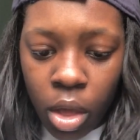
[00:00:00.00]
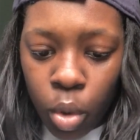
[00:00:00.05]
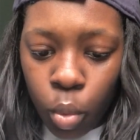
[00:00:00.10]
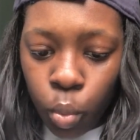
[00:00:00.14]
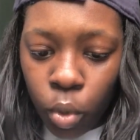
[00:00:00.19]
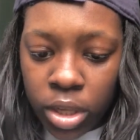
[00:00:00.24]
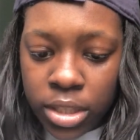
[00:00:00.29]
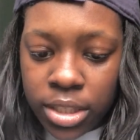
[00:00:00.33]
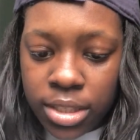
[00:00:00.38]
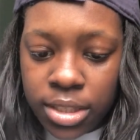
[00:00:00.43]

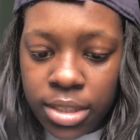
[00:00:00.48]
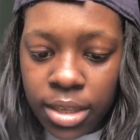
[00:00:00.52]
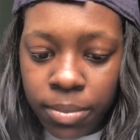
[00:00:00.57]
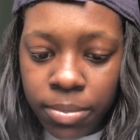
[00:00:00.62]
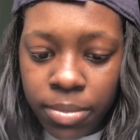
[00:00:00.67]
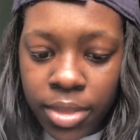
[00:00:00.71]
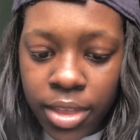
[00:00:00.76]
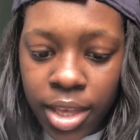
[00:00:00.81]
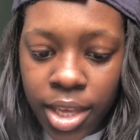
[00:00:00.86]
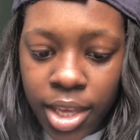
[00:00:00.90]
What's
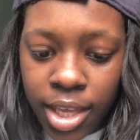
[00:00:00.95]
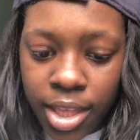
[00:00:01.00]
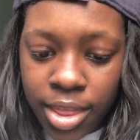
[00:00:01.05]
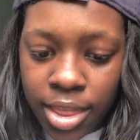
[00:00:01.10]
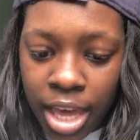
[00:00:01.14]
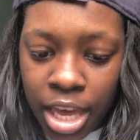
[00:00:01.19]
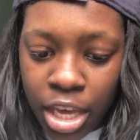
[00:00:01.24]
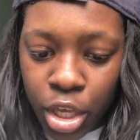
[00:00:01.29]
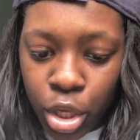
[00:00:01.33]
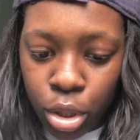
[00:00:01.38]
something
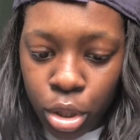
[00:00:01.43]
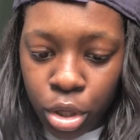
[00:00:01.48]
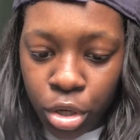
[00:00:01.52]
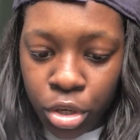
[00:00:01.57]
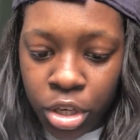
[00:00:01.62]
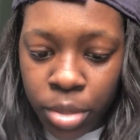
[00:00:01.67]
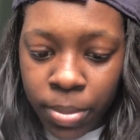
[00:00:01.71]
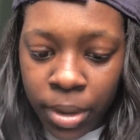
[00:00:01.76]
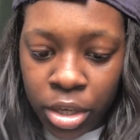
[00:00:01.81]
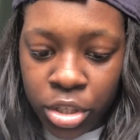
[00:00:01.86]
that you
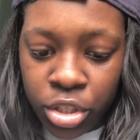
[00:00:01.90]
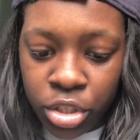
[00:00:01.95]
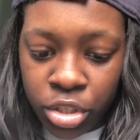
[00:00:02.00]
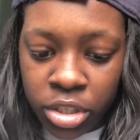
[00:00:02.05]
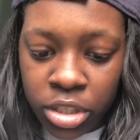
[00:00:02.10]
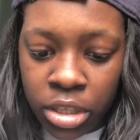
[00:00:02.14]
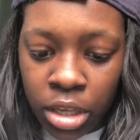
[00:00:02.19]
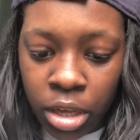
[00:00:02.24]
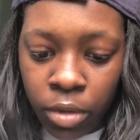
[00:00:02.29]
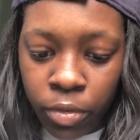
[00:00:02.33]
learned about
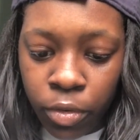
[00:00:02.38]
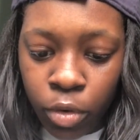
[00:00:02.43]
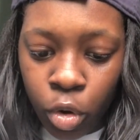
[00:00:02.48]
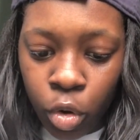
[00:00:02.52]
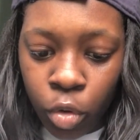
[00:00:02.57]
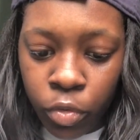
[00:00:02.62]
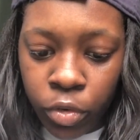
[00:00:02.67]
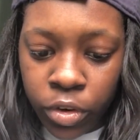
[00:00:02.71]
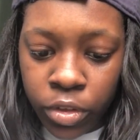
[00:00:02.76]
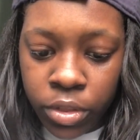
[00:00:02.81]
yourself
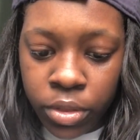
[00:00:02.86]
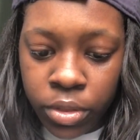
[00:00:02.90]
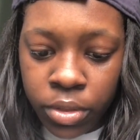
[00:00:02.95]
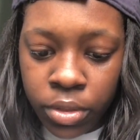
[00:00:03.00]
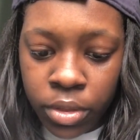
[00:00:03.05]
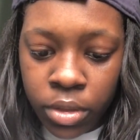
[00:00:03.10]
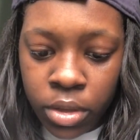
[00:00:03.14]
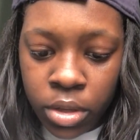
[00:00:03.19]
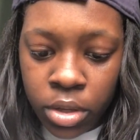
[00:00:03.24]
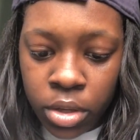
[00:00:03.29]
over
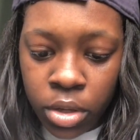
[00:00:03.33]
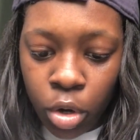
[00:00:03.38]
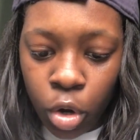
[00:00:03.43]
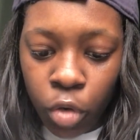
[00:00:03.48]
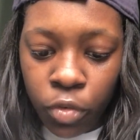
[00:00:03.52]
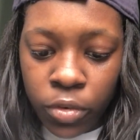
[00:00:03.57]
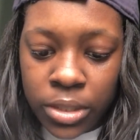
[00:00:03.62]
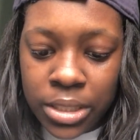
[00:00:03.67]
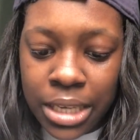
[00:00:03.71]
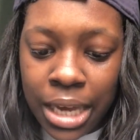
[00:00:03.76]

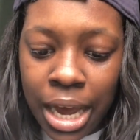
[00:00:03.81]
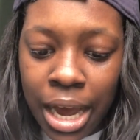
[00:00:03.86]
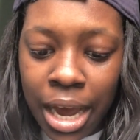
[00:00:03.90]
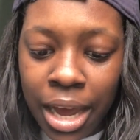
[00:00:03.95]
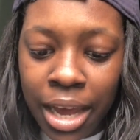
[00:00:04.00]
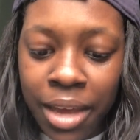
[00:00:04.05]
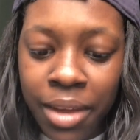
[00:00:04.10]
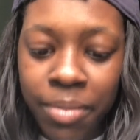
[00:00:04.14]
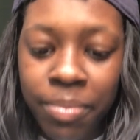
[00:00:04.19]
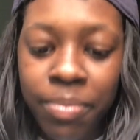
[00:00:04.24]

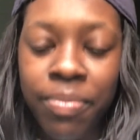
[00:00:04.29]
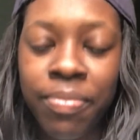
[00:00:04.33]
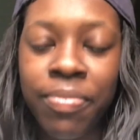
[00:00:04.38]
time?